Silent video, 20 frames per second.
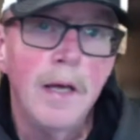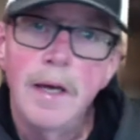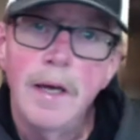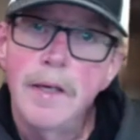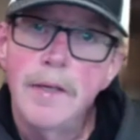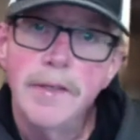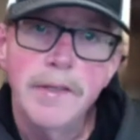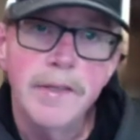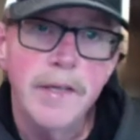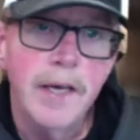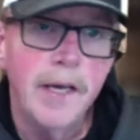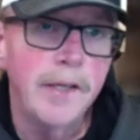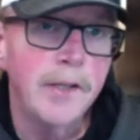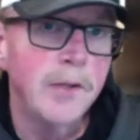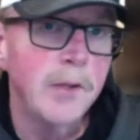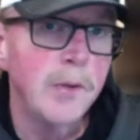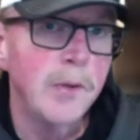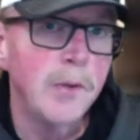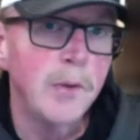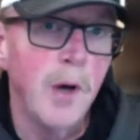Stay
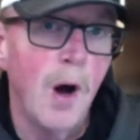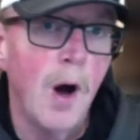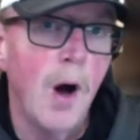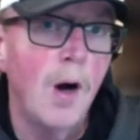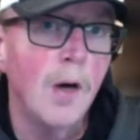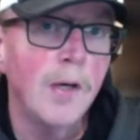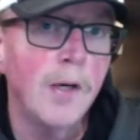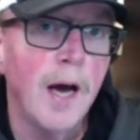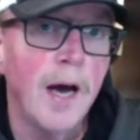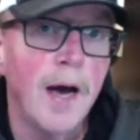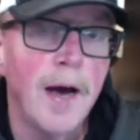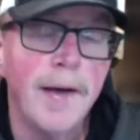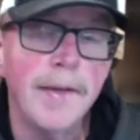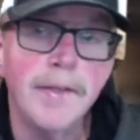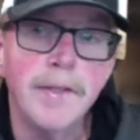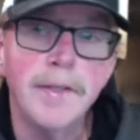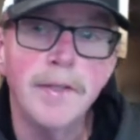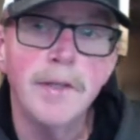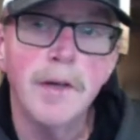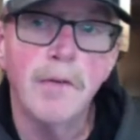tuned. All kinds
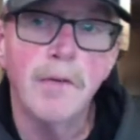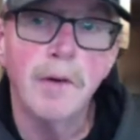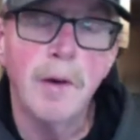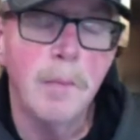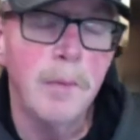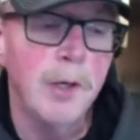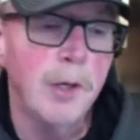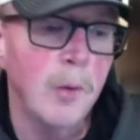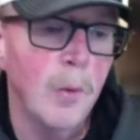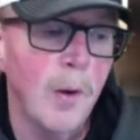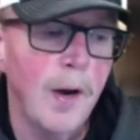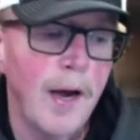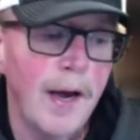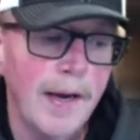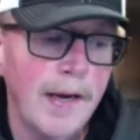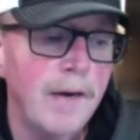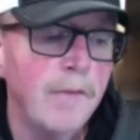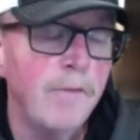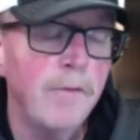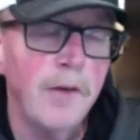of stuff coming your way. I
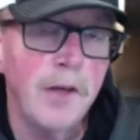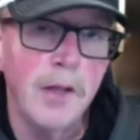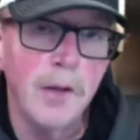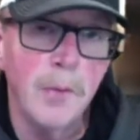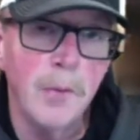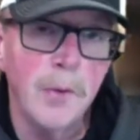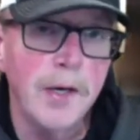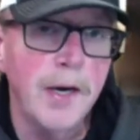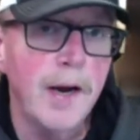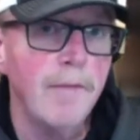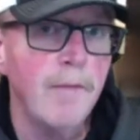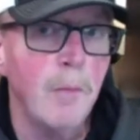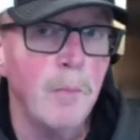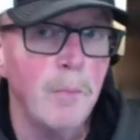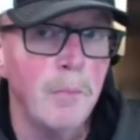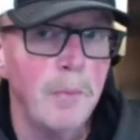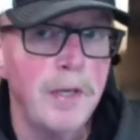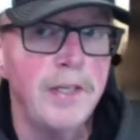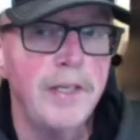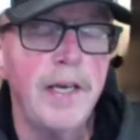got a feeling we're going to have a
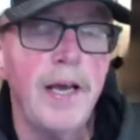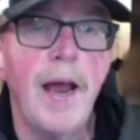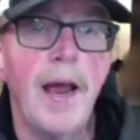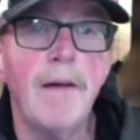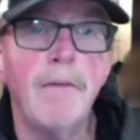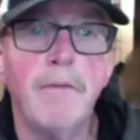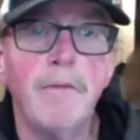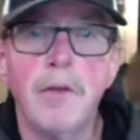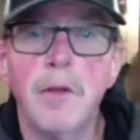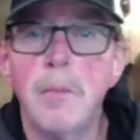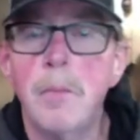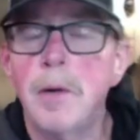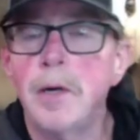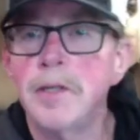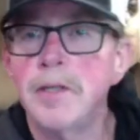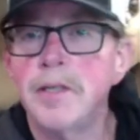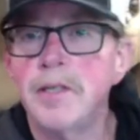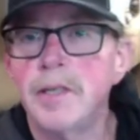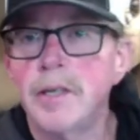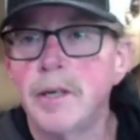busy handful of
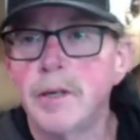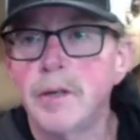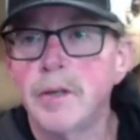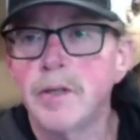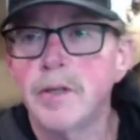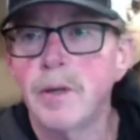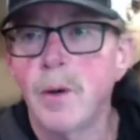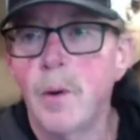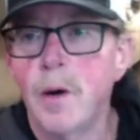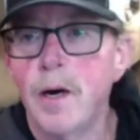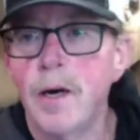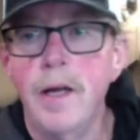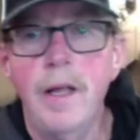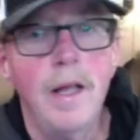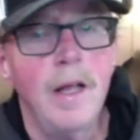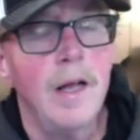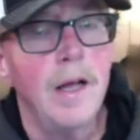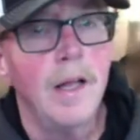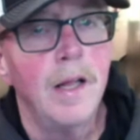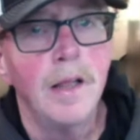months here. So a
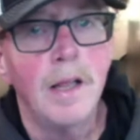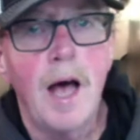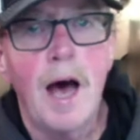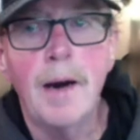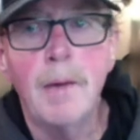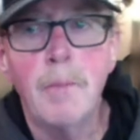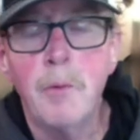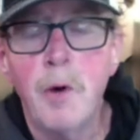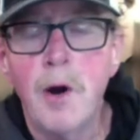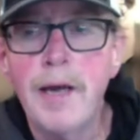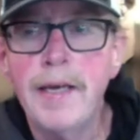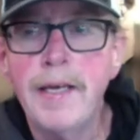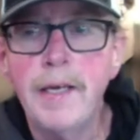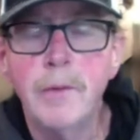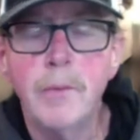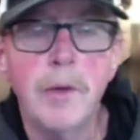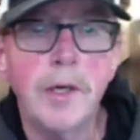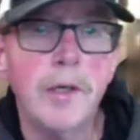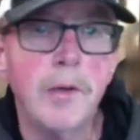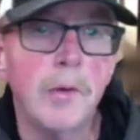lot of breaking
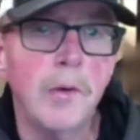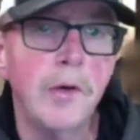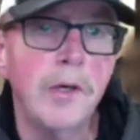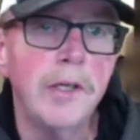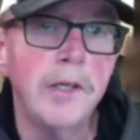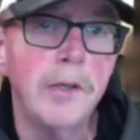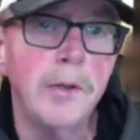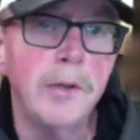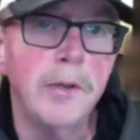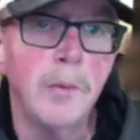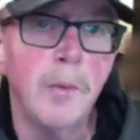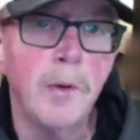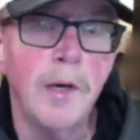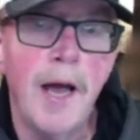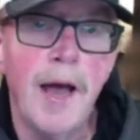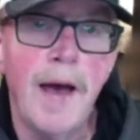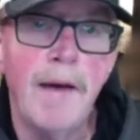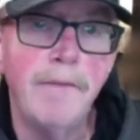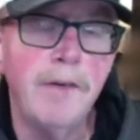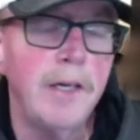recruiting news and what
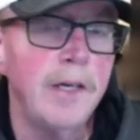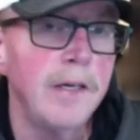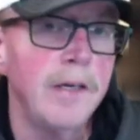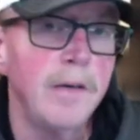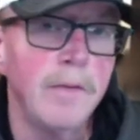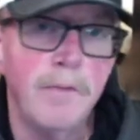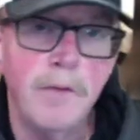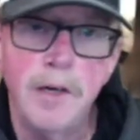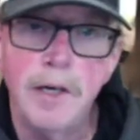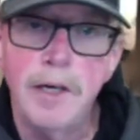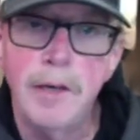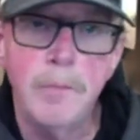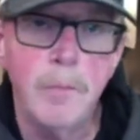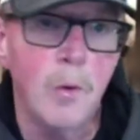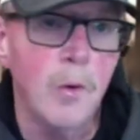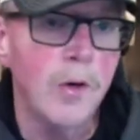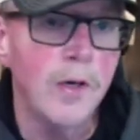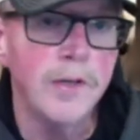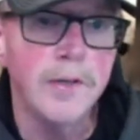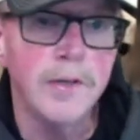have you. And if you need
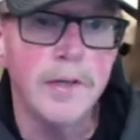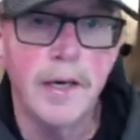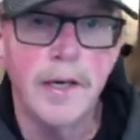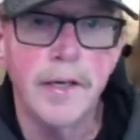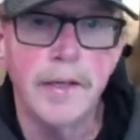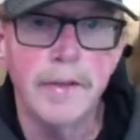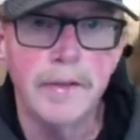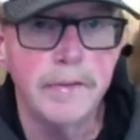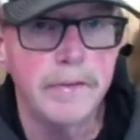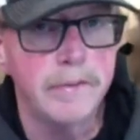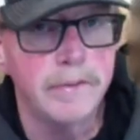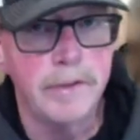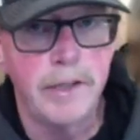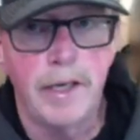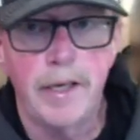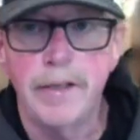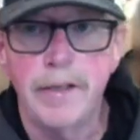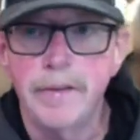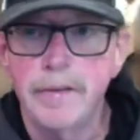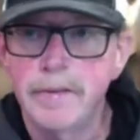more insight,
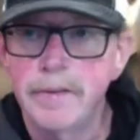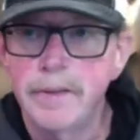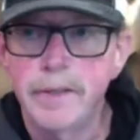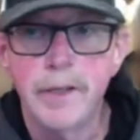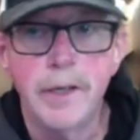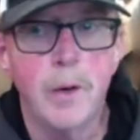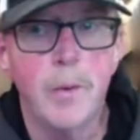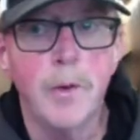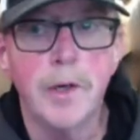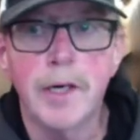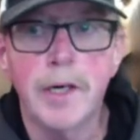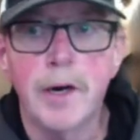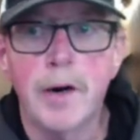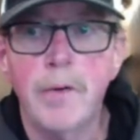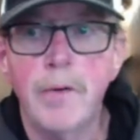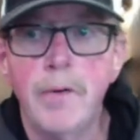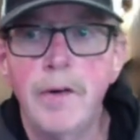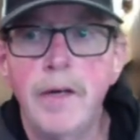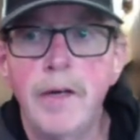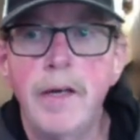hey, you know where to
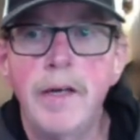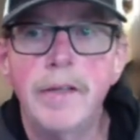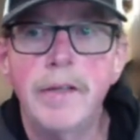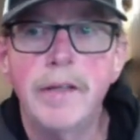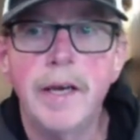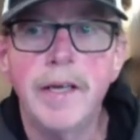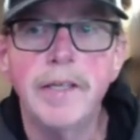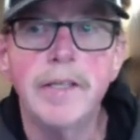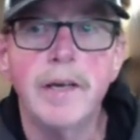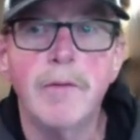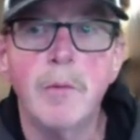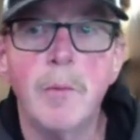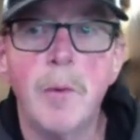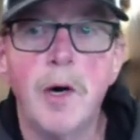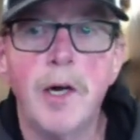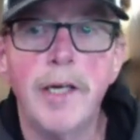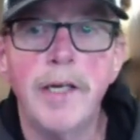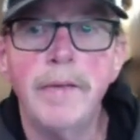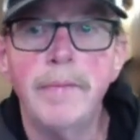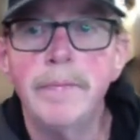go. Thanks,
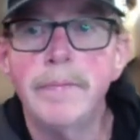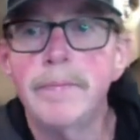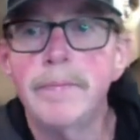everybody.